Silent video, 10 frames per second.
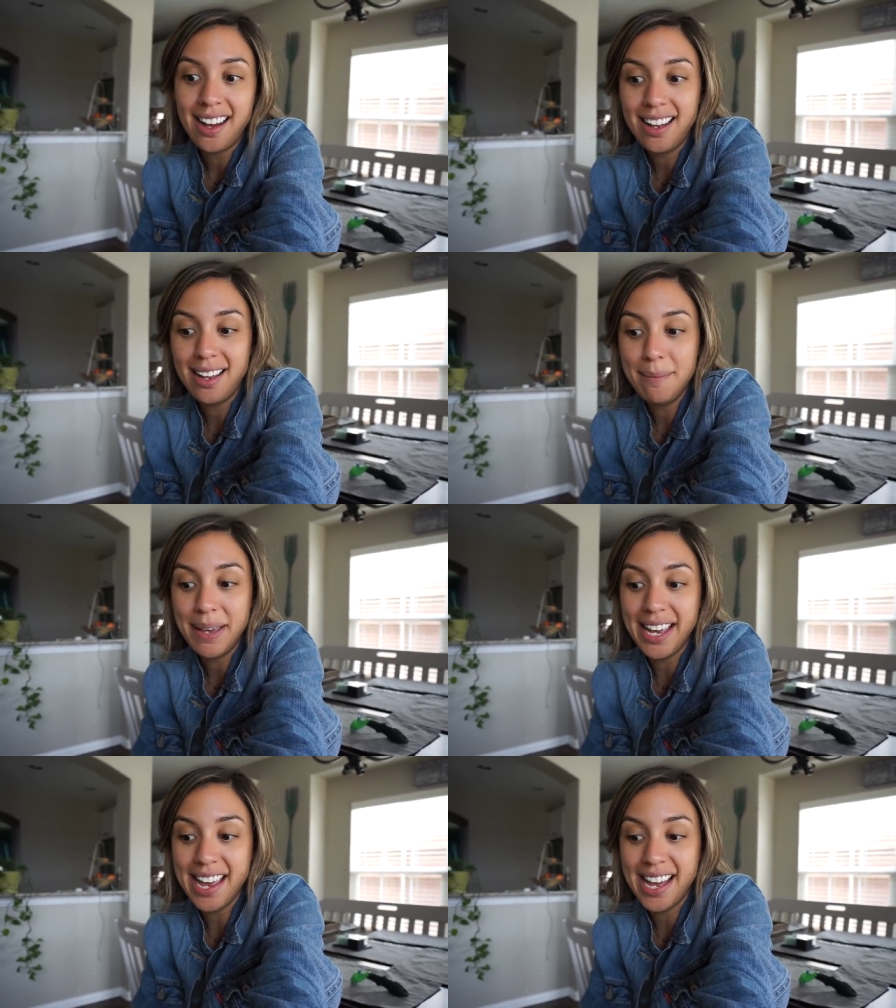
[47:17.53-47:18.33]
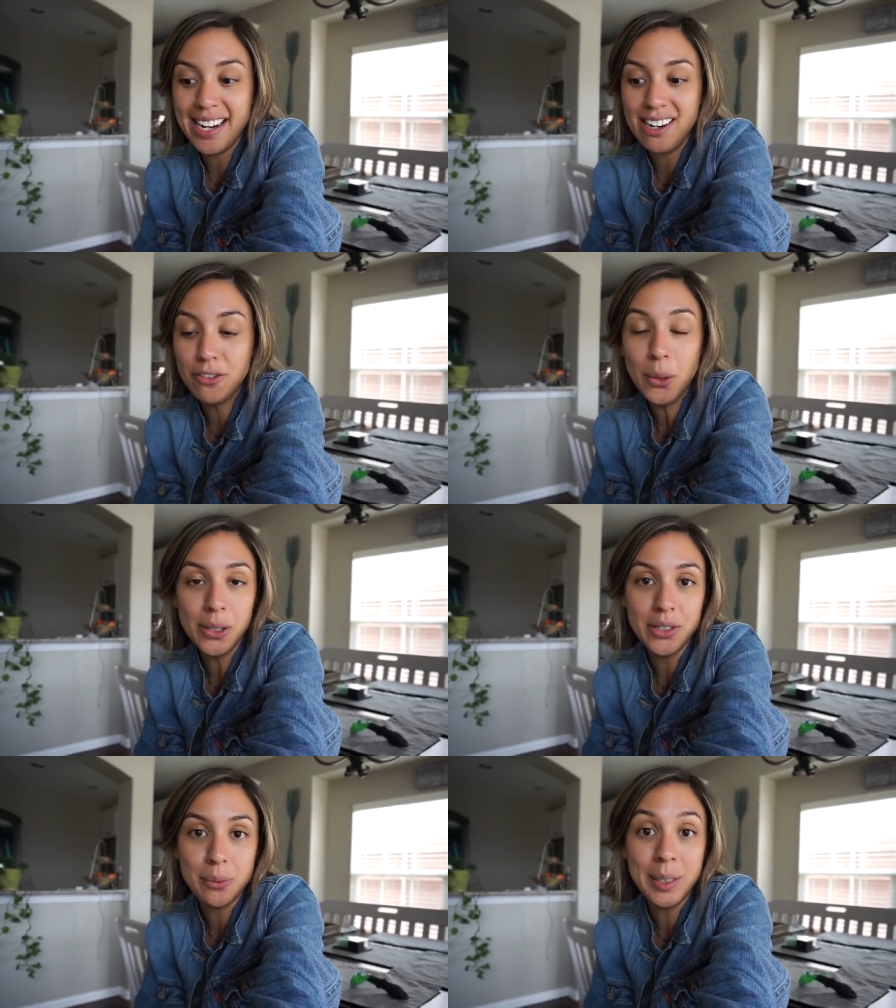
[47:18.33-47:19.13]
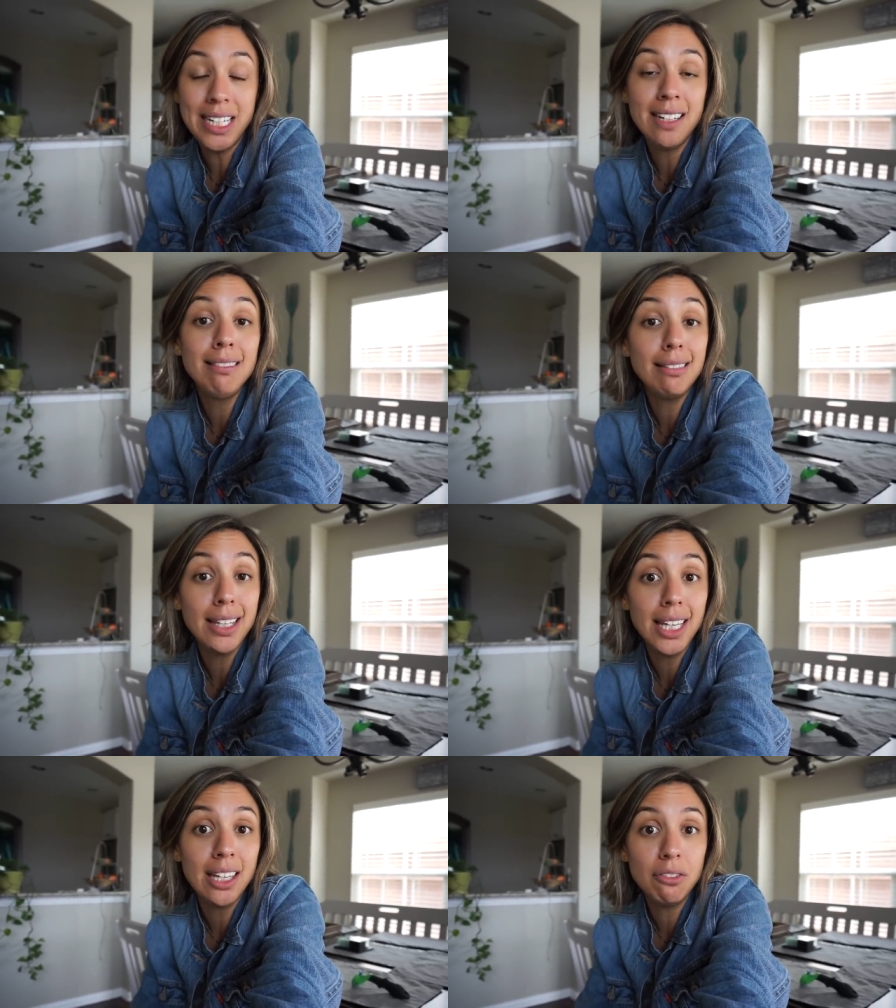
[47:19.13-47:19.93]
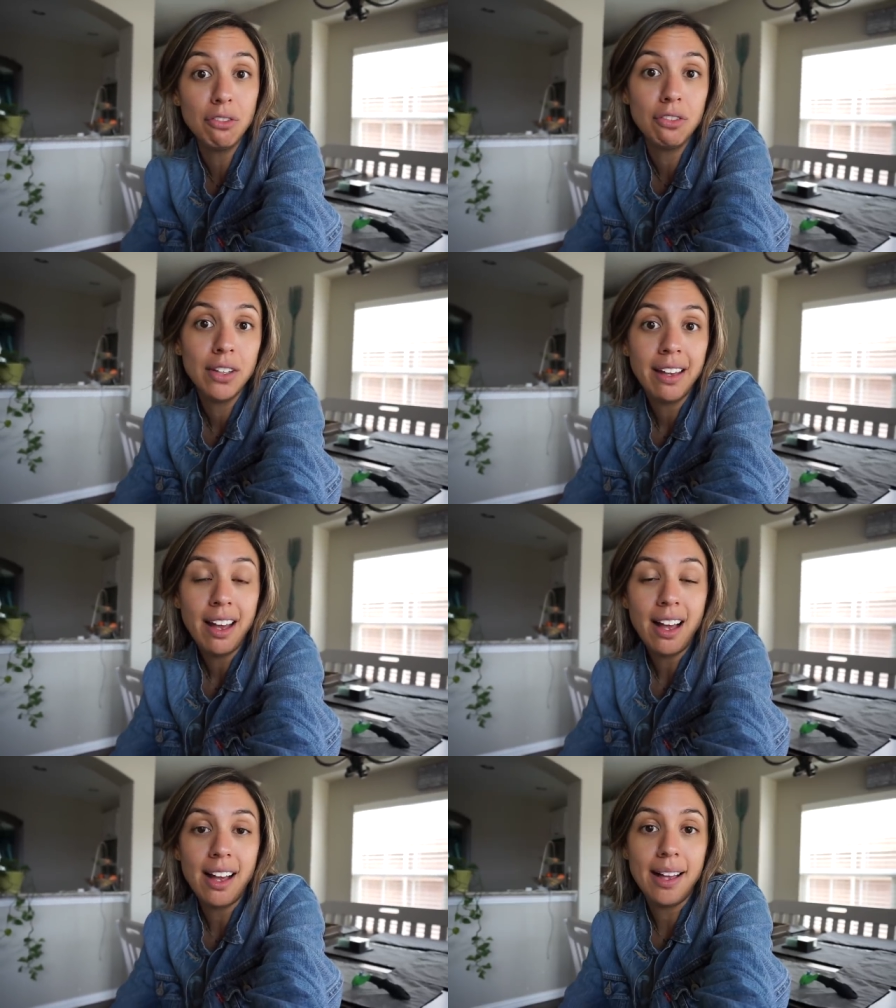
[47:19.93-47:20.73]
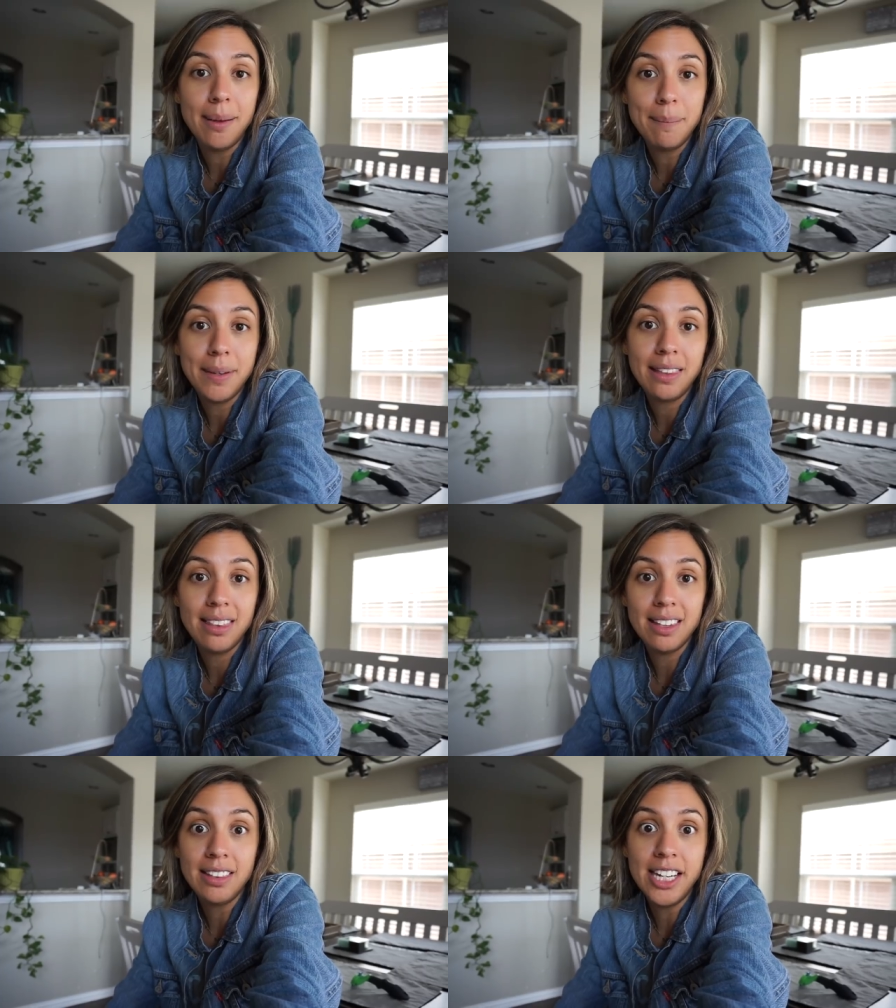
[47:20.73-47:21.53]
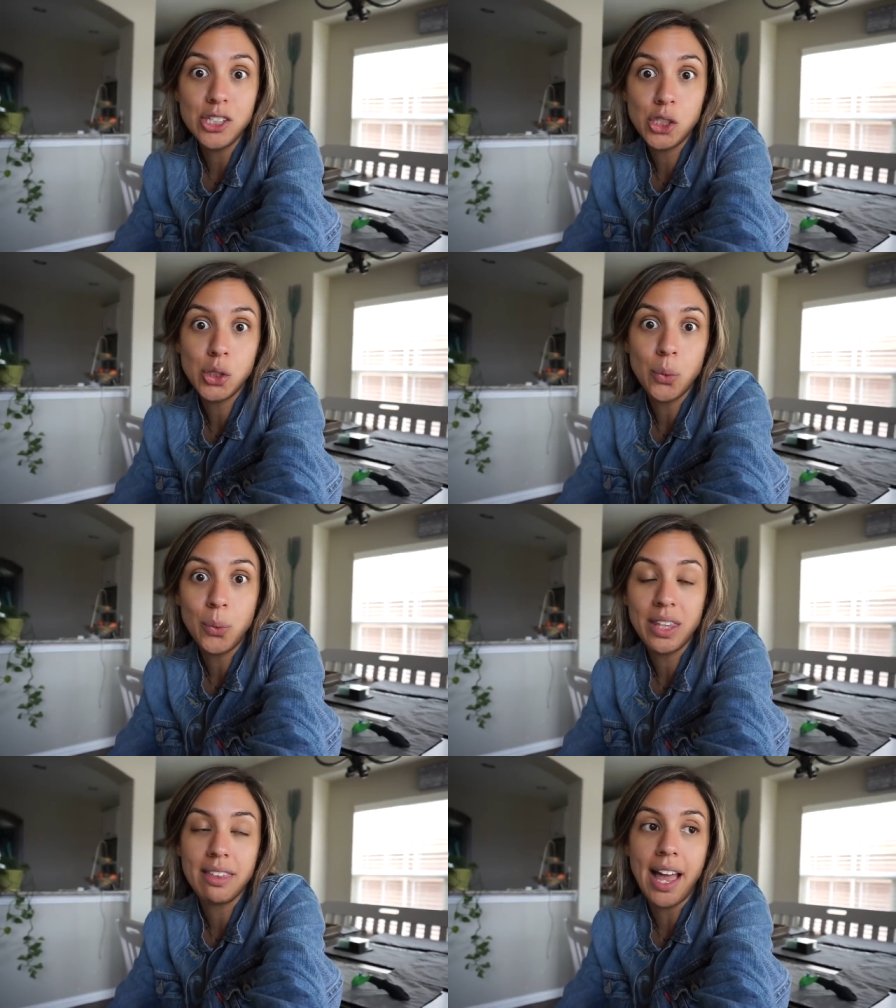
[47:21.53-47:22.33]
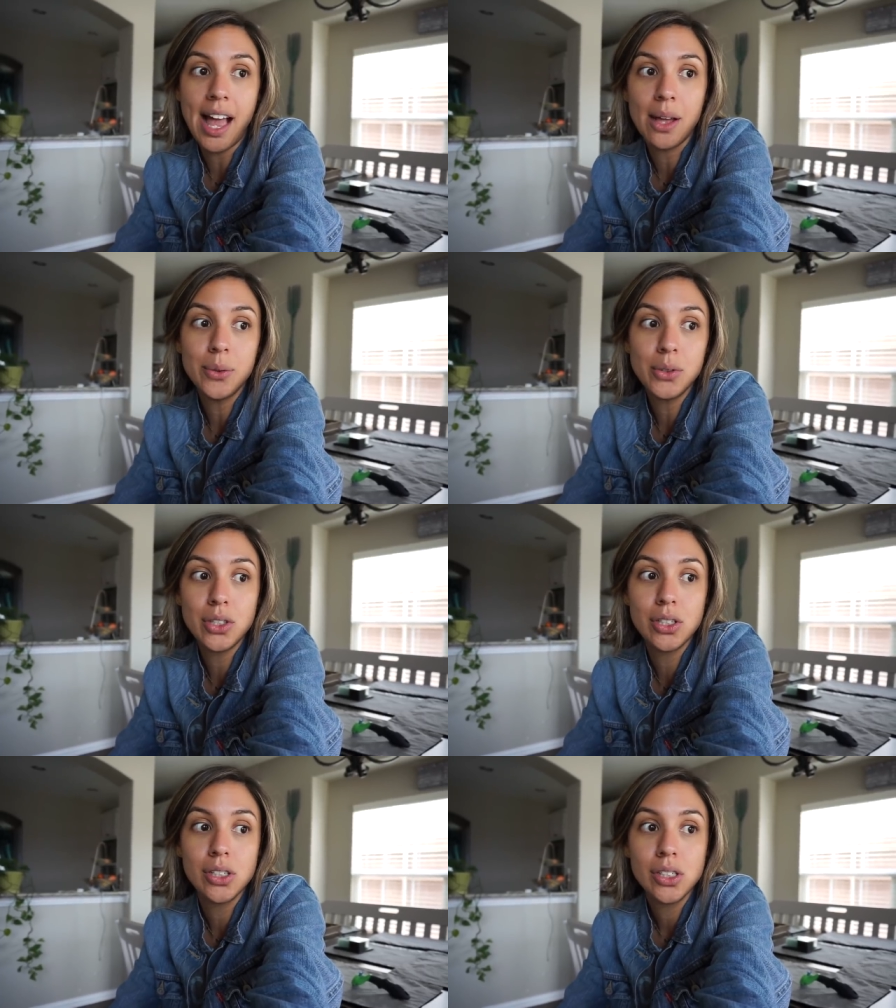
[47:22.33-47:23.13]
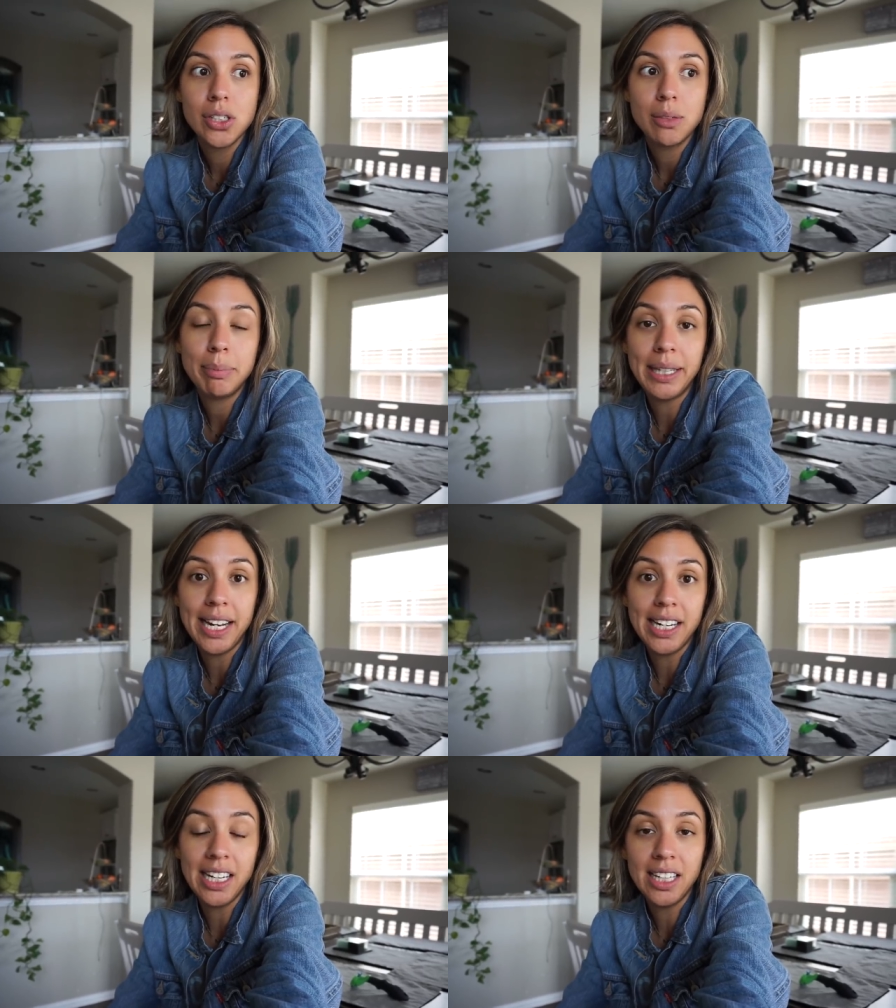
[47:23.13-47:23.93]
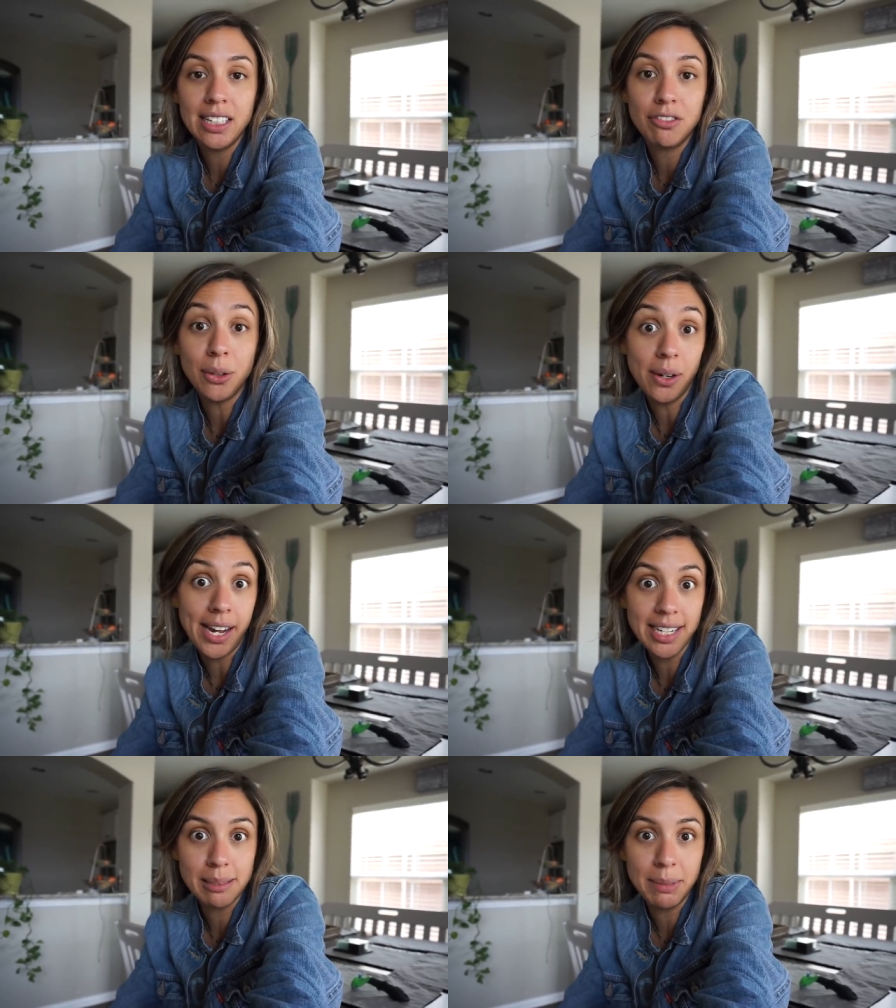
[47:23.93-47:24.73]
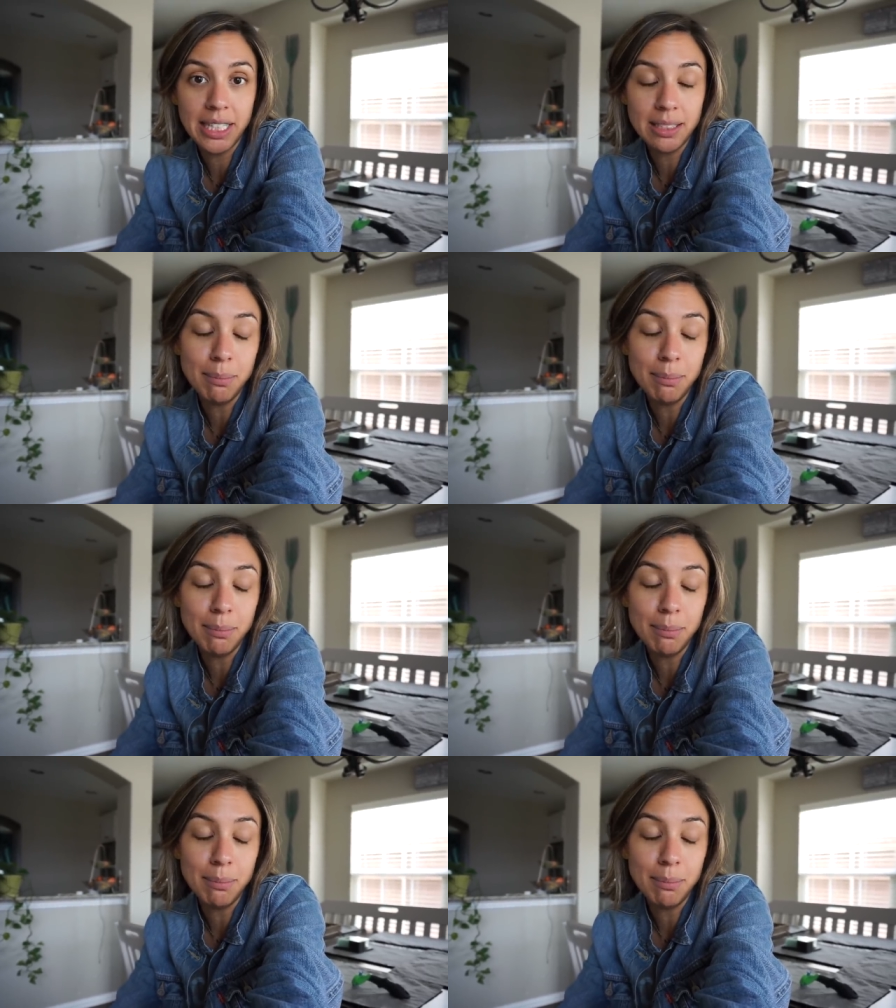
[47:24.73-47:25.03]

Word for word: Um, and of course, we didn't leave um, the lunch without planning for our next meet.